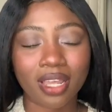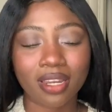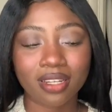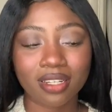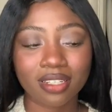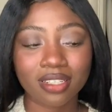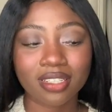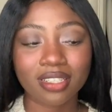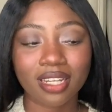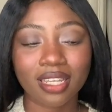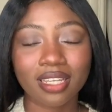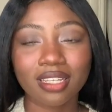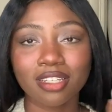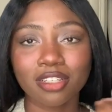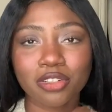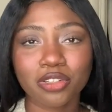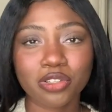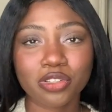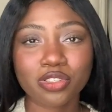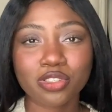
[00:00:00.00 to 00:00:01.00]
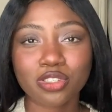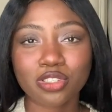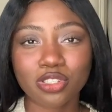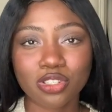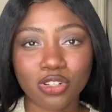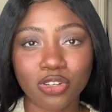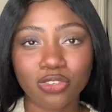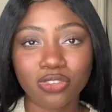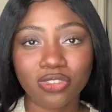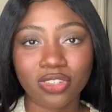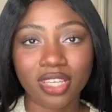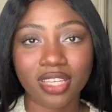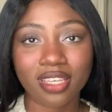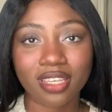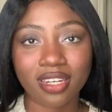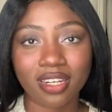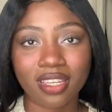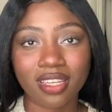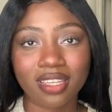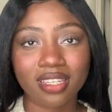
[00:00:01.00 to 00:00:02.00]
I look like a little snowflake
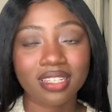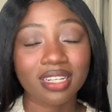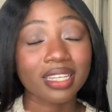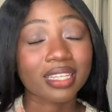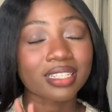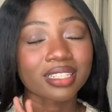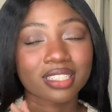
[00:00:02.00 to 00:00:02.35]
in it, like